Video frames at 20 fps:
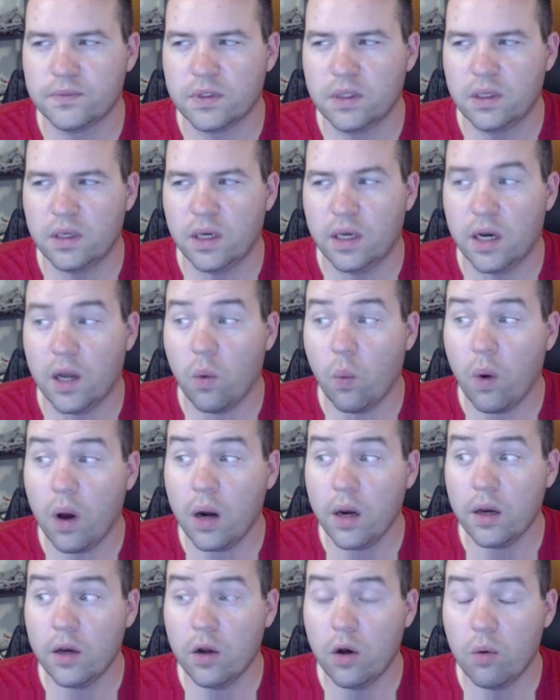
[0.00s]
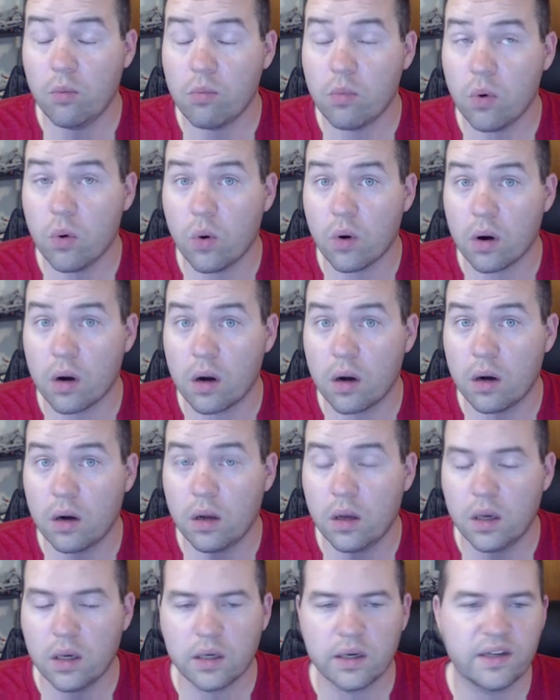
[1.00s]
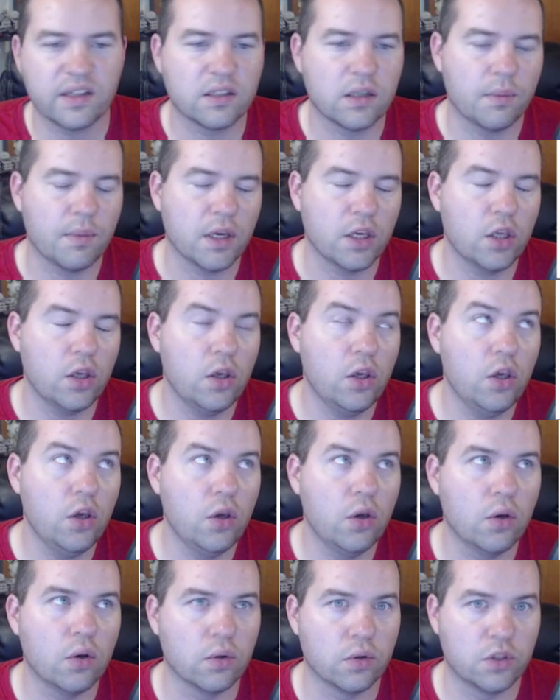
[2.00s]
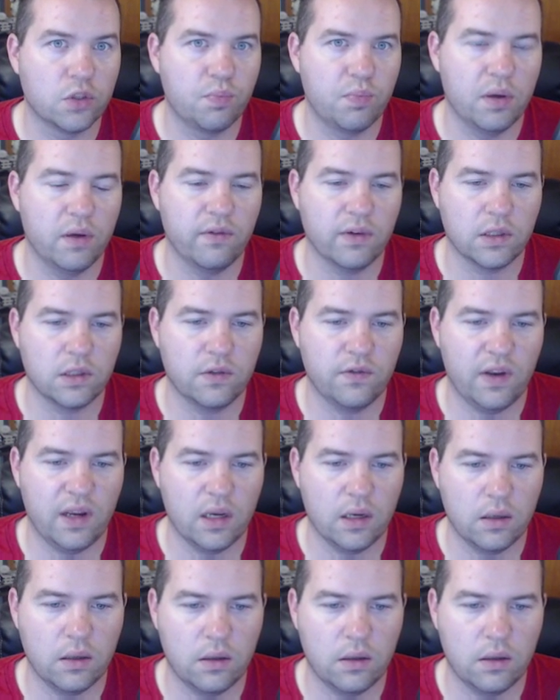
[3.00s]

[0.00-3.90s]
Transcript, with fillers: And I want to know more, because I'm a huge PIVX fan.